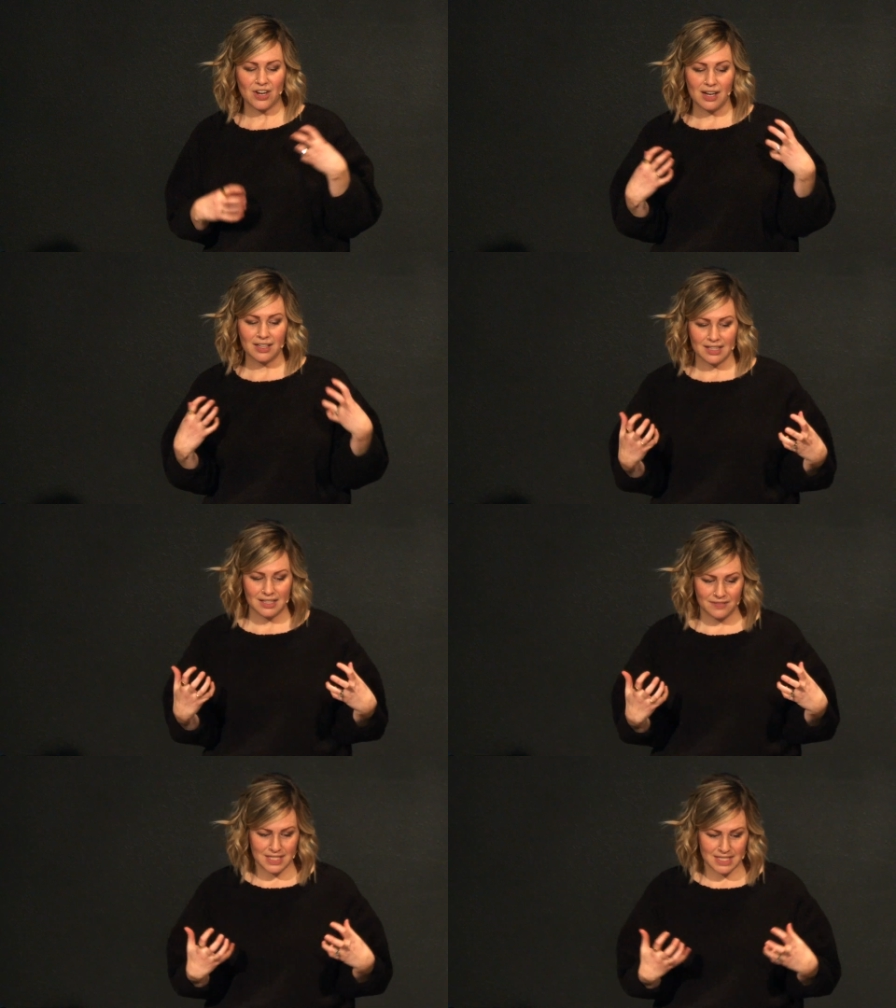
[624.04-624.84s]

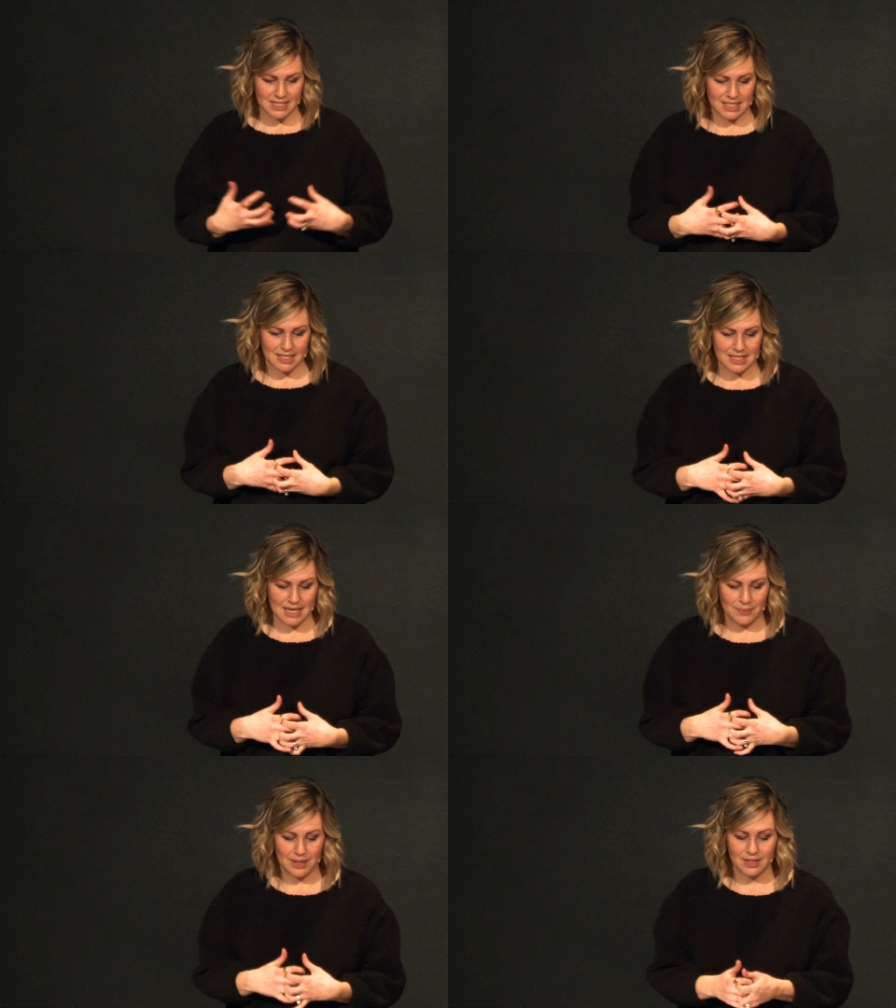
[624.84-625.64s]
cognitive dissonance
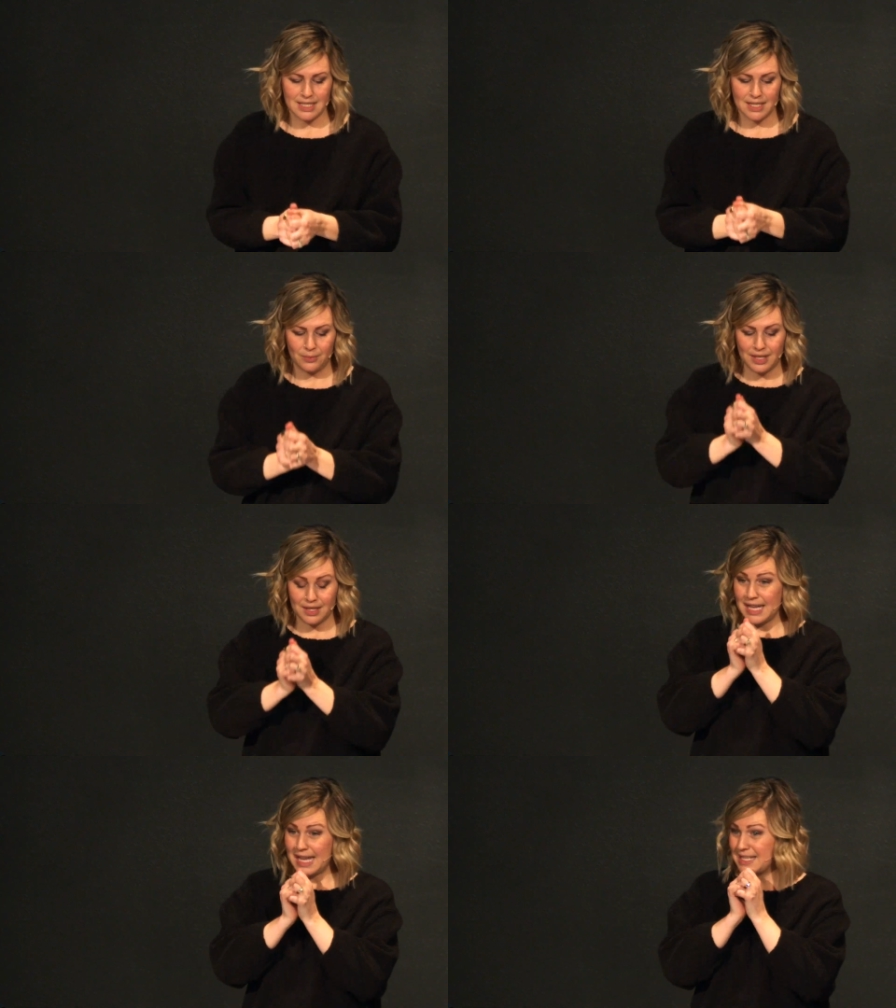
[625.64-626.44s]
that we all deal with
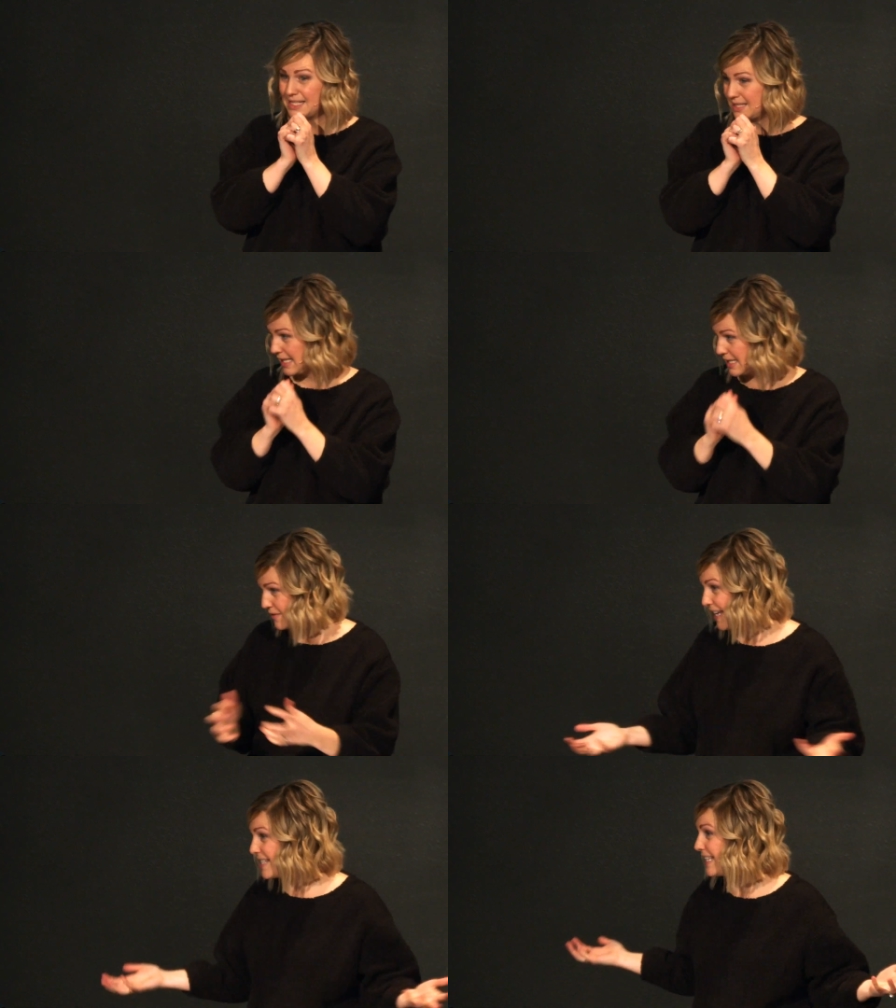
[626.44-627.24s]
is, let's
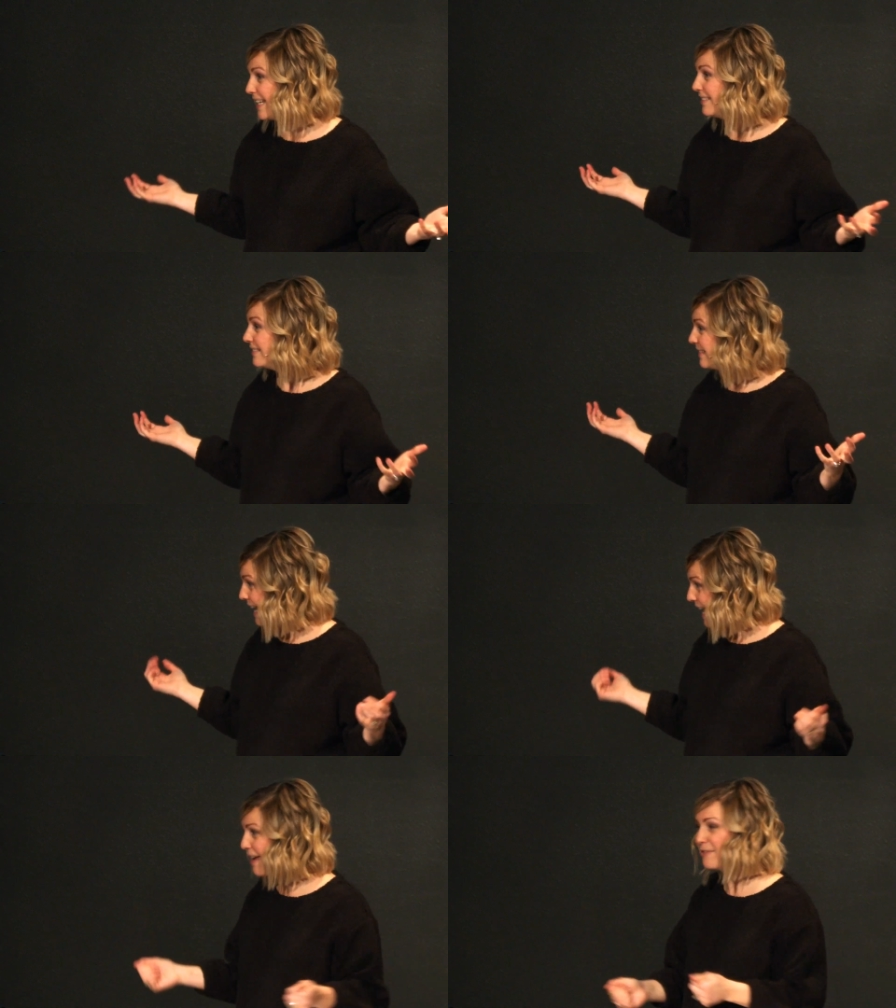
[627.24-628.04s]
face it,
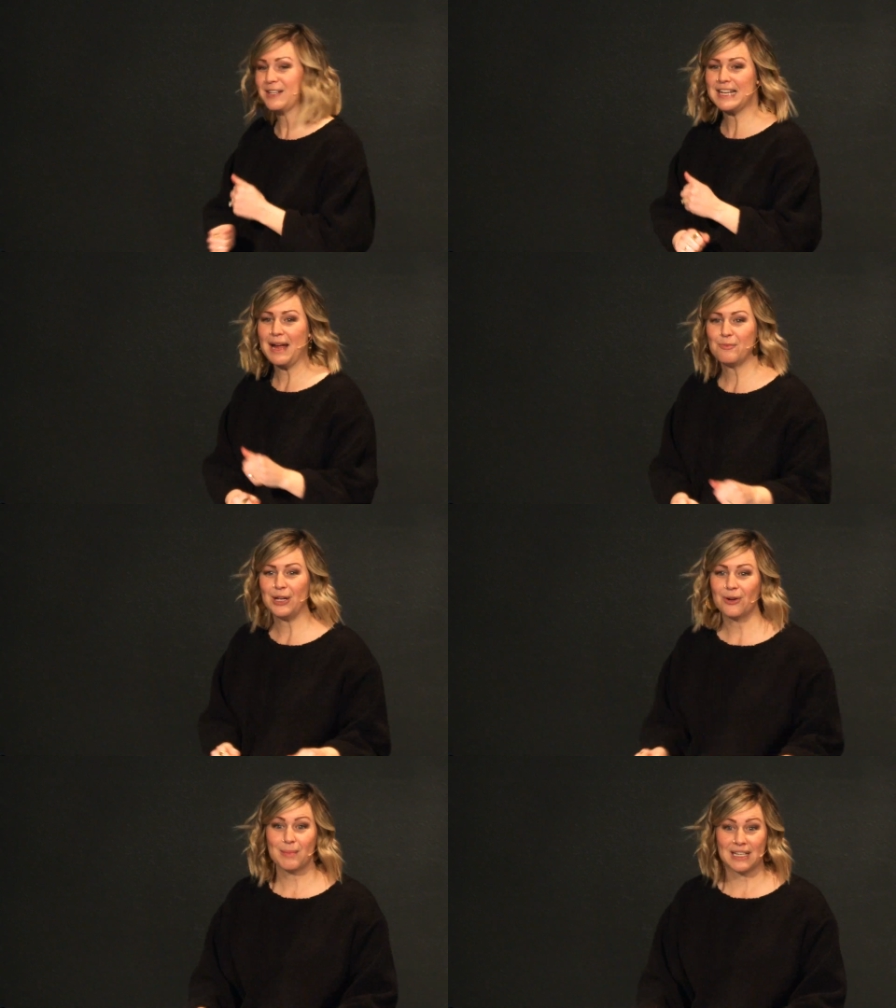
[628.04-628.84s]
every time we
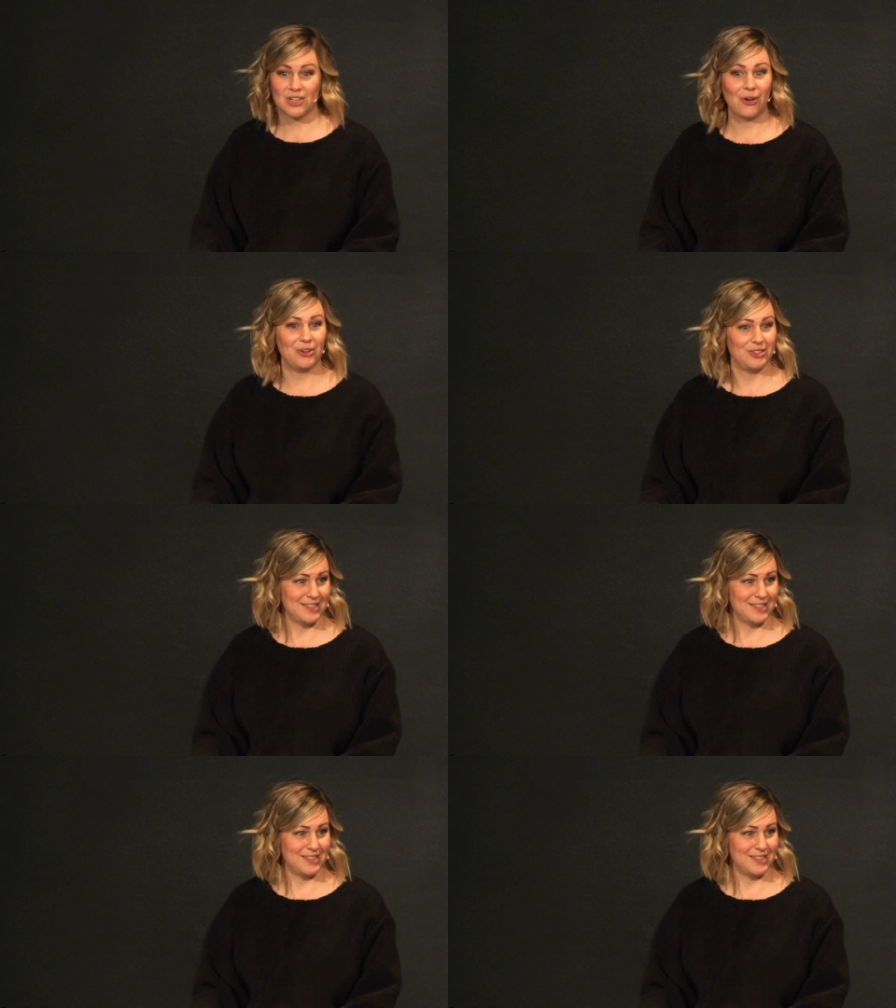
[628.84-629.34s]
go to McDonald's.